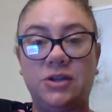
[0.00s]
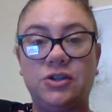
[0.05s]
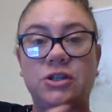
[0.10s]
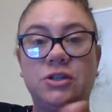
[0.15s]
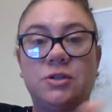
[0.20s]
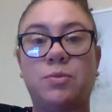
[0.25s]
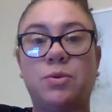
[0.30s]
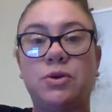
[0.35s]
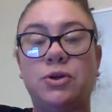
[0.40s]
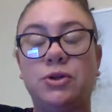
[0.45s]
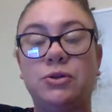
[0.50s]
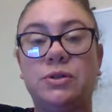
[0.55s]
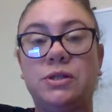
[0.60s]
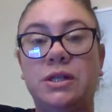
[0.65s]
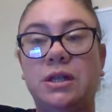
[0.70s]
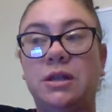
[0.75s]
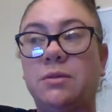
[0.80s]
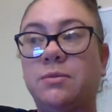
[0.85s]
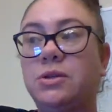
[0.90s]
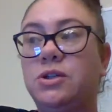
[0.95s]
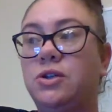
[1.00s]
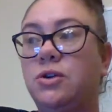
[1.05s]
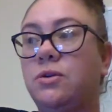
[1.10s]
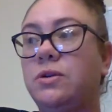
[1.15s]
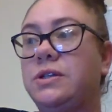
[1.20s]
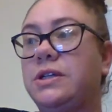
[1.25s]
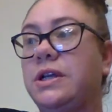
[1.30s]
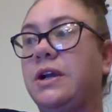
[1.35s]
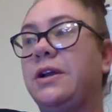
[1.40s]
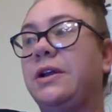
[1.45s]
is produced in the
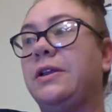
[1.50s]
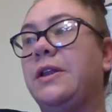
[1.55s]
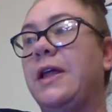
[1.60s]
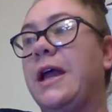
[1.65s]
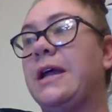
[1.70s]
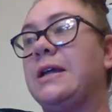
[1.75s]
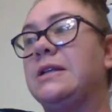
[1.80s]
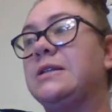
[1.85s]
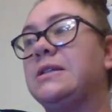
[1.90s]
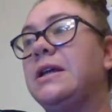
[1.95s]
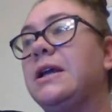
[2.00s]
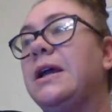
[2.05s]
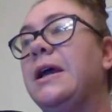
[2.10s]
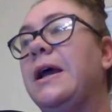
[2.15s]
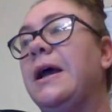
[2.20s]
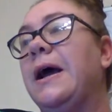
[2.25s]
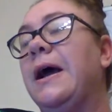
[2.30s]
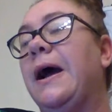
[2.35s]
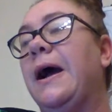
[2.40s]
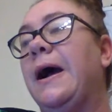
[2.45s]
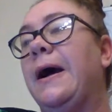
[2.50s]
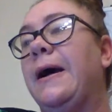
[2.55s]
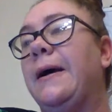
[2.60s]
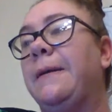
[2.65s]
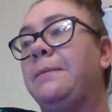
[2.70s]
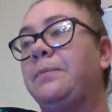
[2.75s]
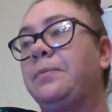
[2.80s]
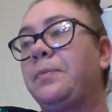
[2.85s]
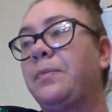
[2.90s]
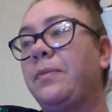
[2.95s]
pituitary gland,
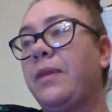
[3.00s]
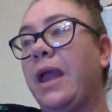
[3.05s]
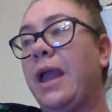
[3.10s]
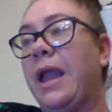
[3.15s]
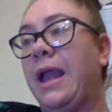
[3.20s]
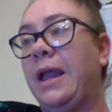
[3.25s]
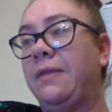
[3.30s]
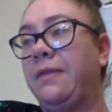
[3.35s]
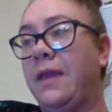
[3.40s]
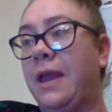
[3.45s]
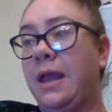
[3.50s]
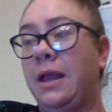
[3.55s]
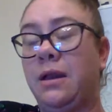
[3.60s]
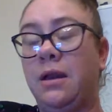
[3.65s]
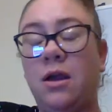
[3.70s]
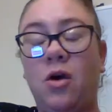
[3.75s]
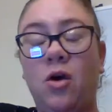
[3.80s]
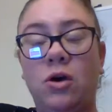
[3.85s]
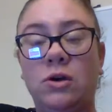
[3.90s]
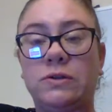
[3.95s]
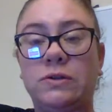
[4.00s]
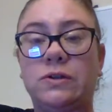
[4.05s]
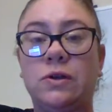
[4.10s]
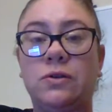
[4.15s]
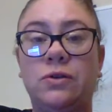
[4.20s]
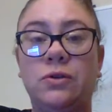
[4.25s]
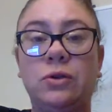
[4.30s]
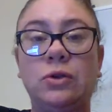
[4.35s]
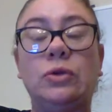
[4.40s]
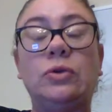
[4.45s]
and then also
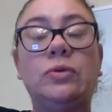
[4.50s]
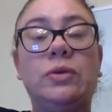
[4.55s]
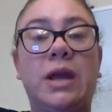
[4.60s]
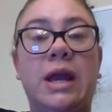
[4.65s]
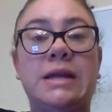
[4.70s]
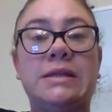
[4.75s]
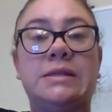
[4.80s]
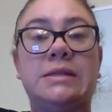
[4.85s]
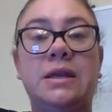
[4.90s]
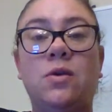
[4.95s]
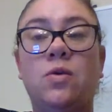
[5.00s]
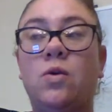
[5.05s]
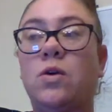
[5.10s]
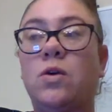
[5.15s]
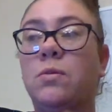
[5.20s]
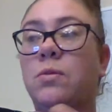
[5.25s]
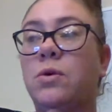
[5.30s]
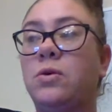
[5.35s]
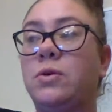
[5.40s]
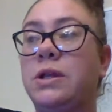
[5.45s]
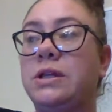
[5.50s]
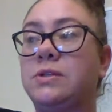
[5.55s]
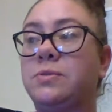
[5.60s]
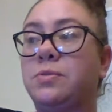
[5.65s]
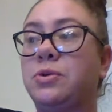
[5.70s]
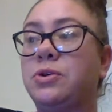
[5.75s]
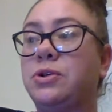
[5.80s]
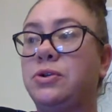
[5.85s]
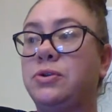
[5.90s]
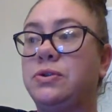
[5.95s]
the luteinizing hormone is
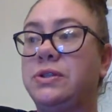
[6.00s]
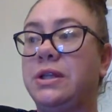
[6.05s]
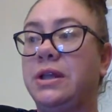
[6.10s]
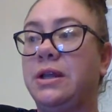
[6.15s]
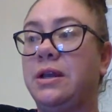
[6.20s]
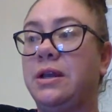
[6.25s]
produced